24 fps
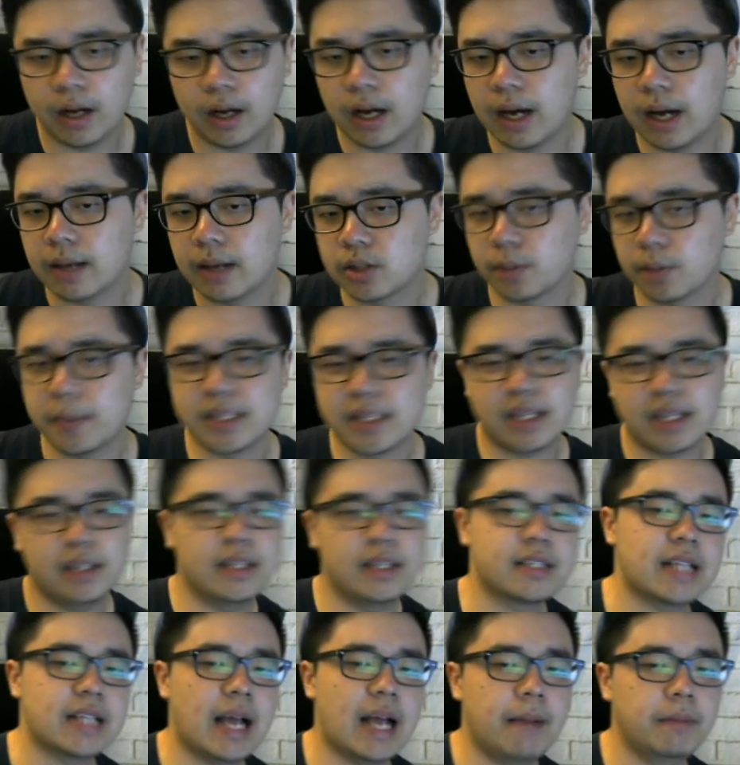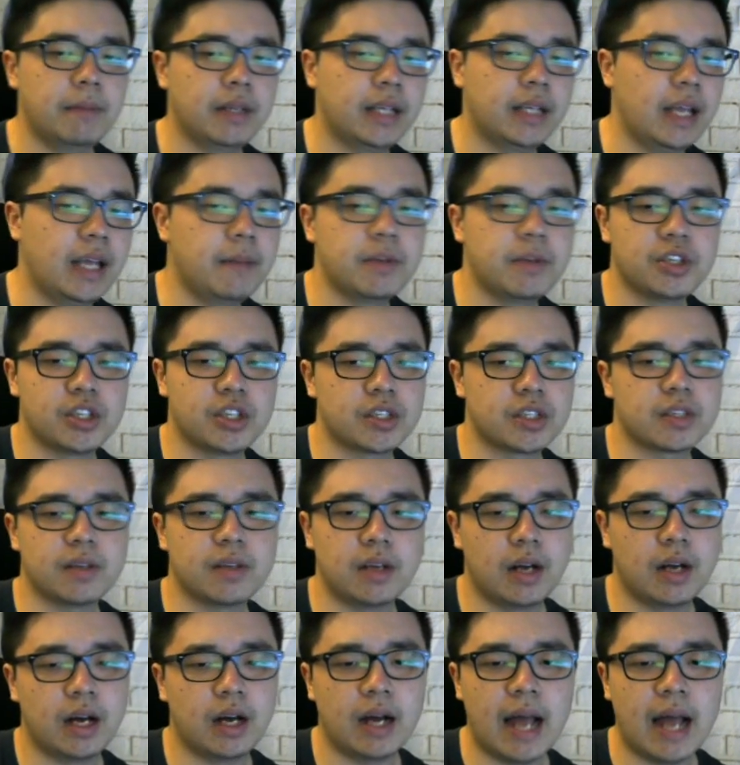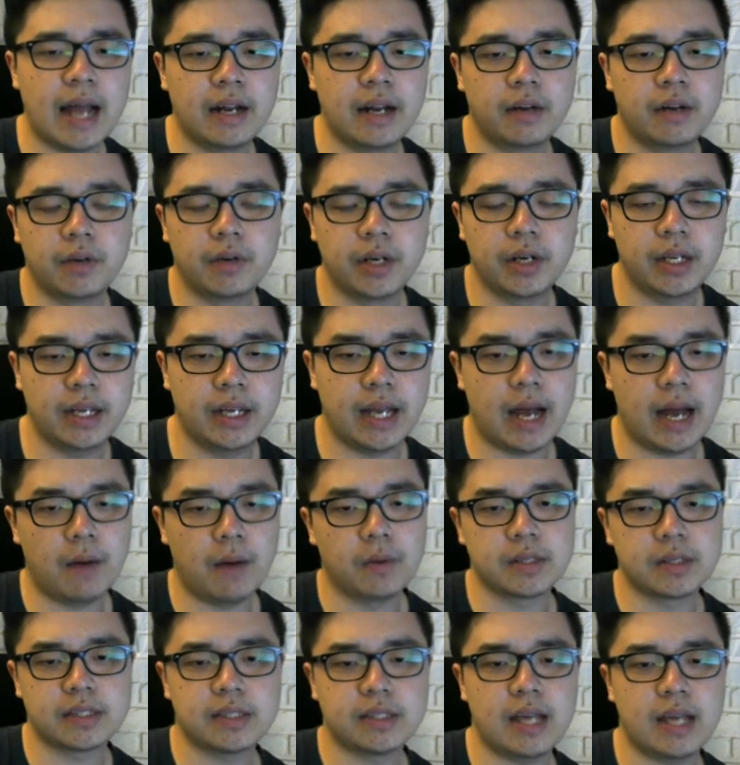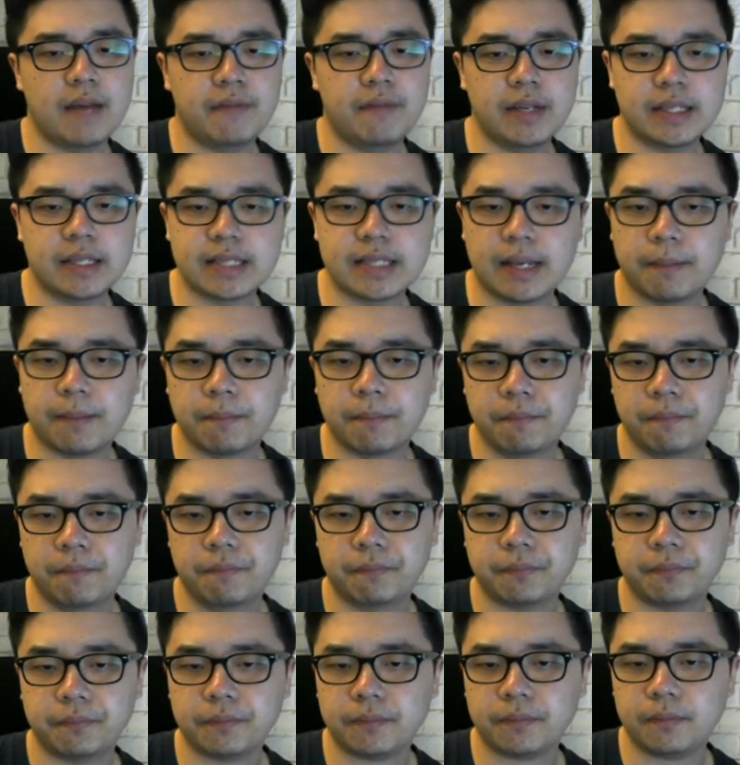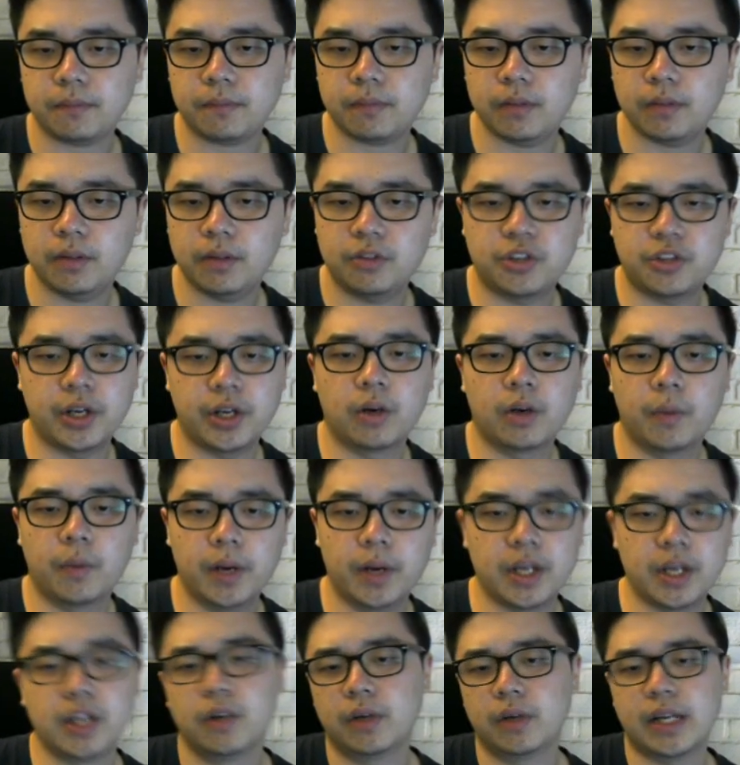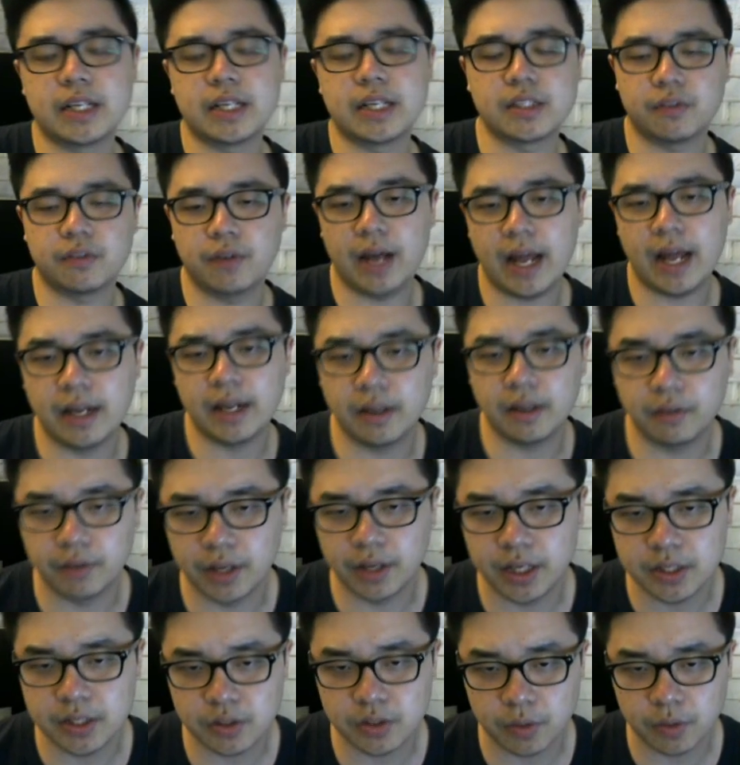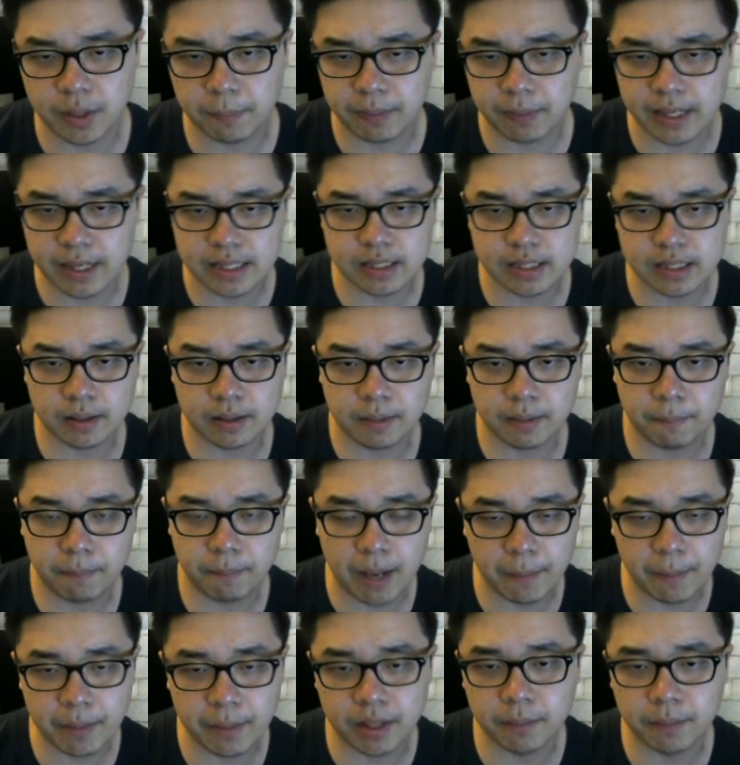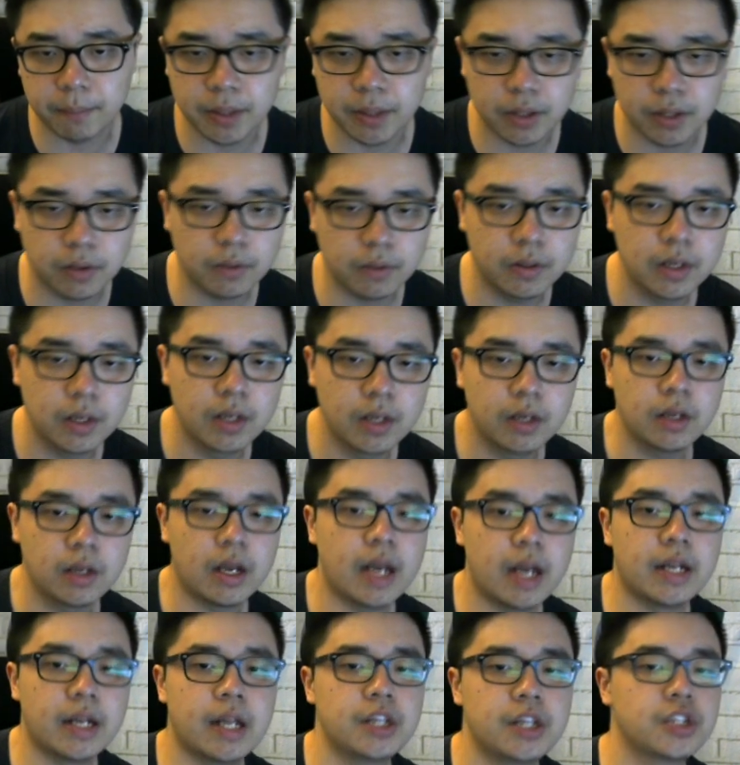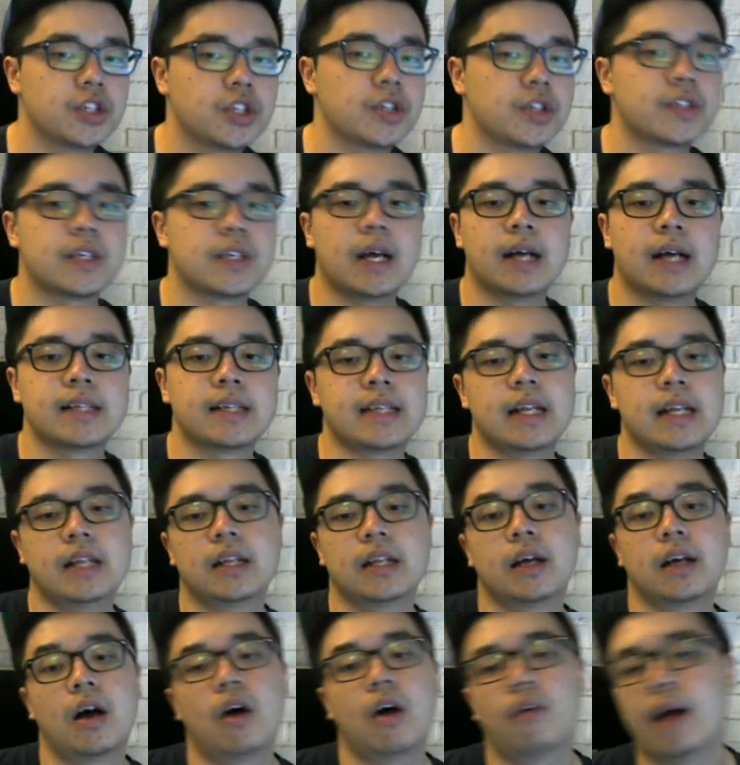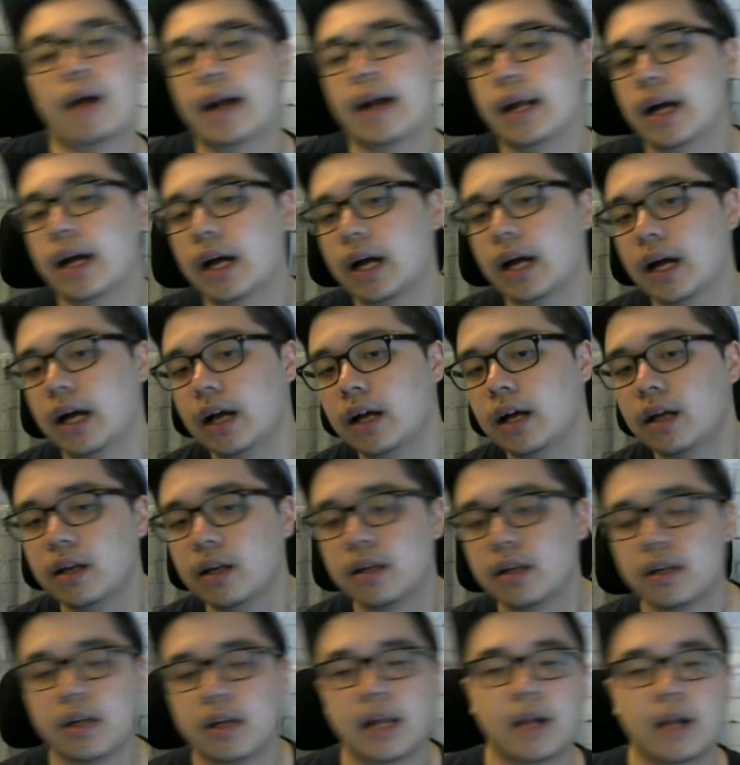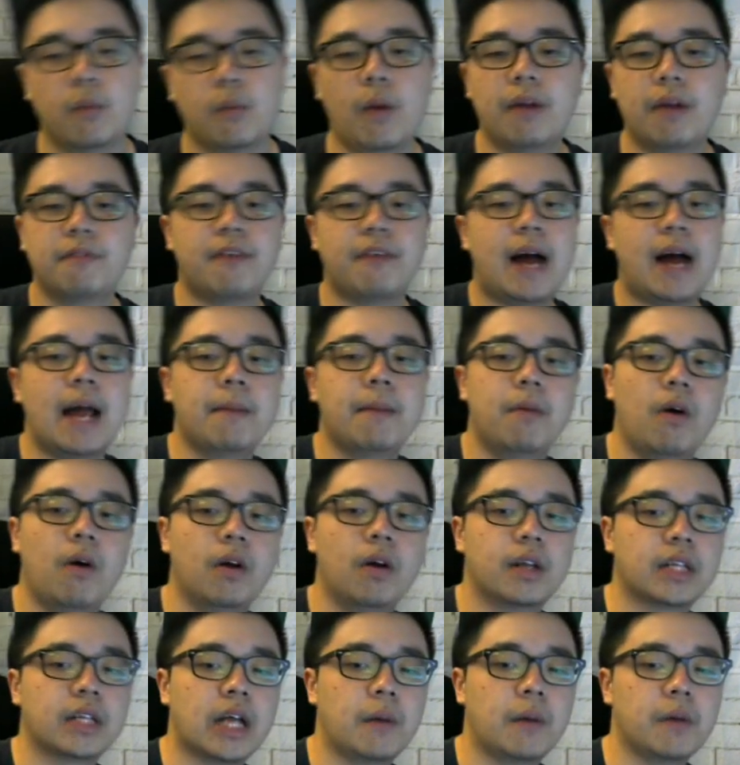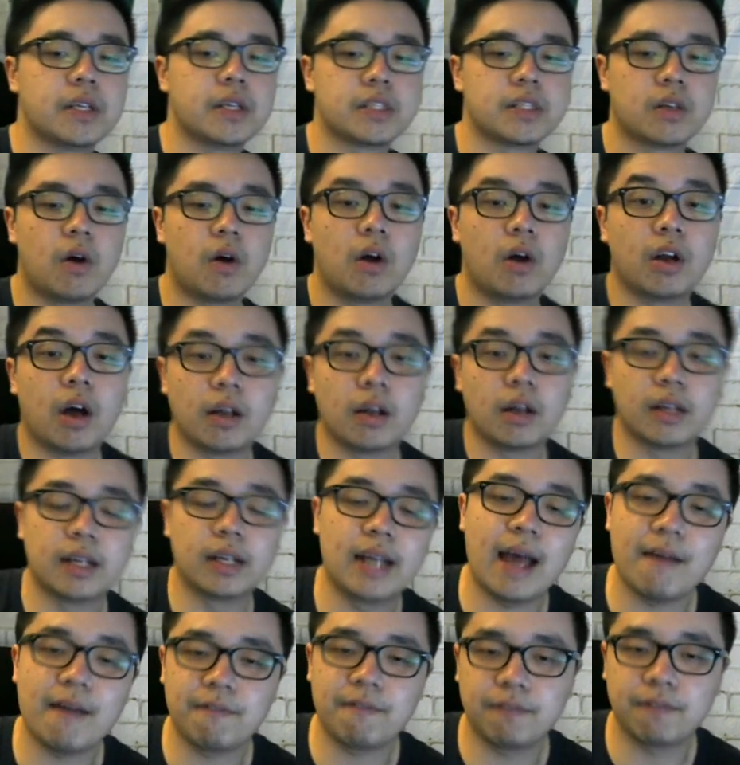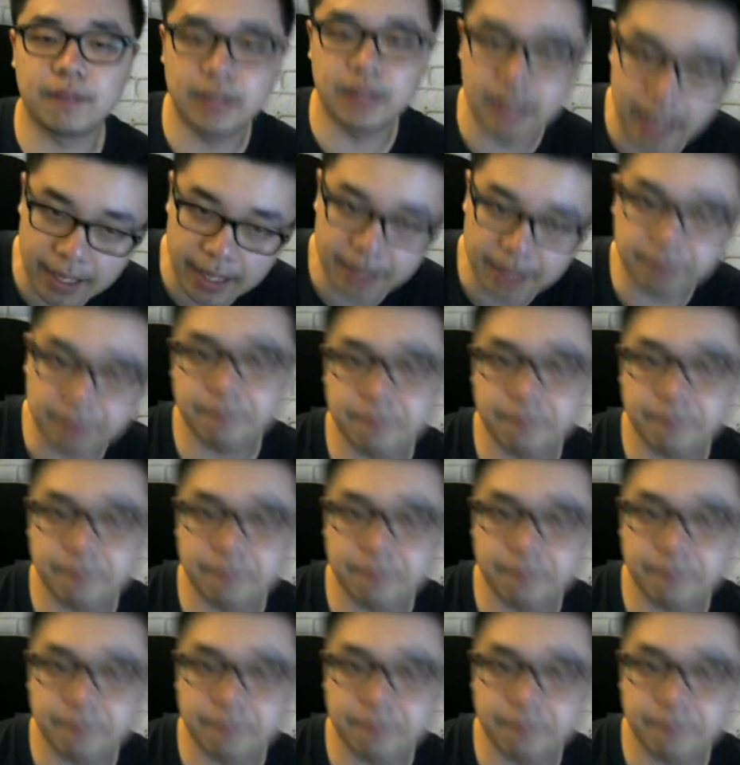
So basically this time the game is just ended already. I was having some trick over. He know that it's ended already, so he plays a pump in the middle and then just send in the Hog Rider and then 1 fireball, the tower is gone on the left lane.